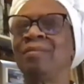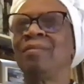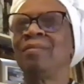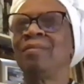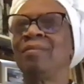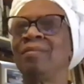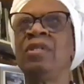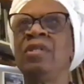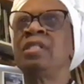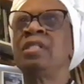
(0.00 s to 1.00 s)
And
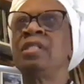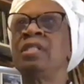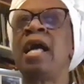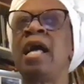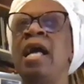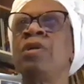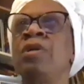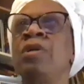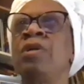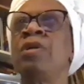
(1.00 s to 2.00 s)
just take stock. We're not
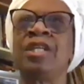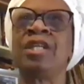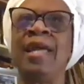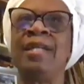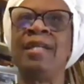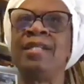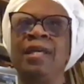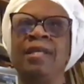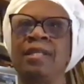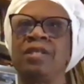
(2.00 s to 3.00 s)
trying to change
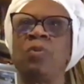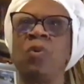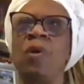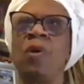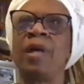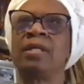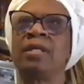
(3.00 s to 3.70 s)
things at this point.